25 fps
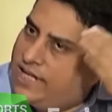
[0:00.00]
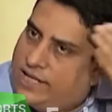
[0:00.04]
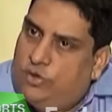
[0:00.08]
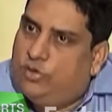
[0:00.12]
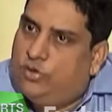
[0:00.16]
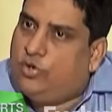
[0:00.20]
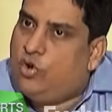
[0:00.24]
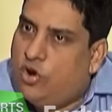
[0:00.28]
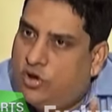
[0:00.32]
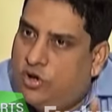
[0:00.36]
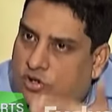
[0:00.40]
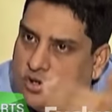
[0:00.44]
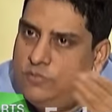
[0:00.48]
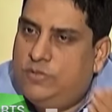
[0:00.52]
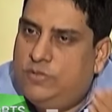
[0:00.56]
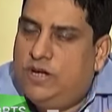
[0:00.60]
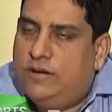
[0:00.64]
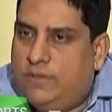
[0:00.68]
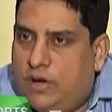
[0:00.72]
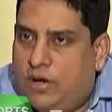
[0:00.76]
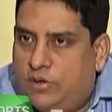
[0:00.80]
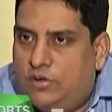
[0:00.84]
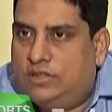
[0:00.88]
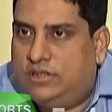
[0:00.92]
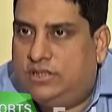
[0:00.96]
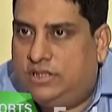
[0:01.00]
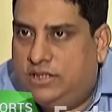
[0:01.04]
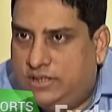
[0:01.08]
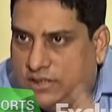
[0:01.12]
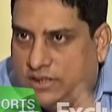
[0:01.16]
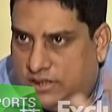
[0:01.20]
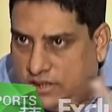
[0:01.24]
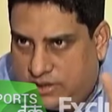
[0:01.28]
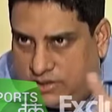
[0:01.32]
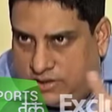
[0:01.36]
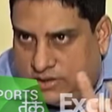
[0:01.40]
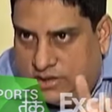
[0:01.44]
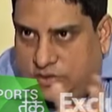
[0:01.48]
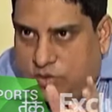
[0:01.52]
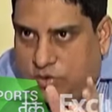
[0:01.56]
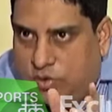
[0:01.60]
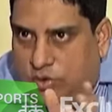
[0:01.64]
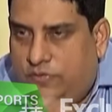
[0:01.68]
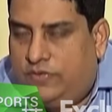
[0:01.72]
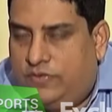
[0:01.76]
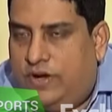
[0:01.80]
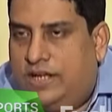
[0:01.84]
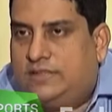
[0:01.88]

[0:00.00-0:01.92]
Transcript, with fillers: Can you talk to me about the, the, this whole